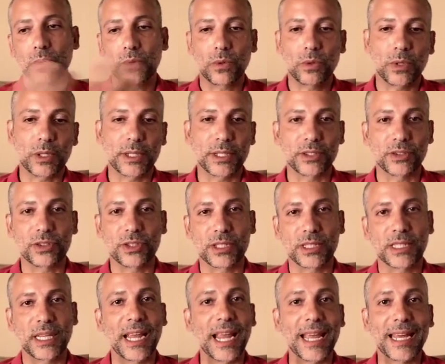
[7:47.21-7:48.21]
or let's
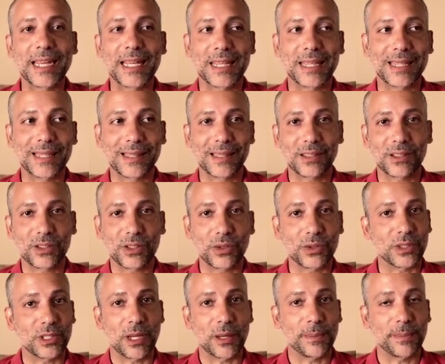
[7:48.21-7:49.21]
just say anything that
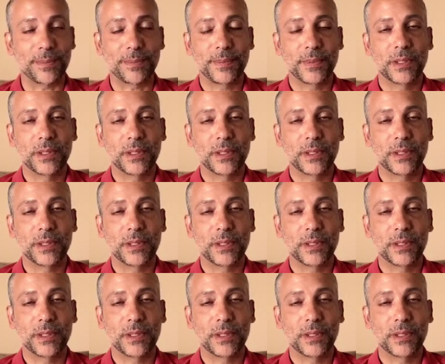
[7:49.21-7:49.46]
shows up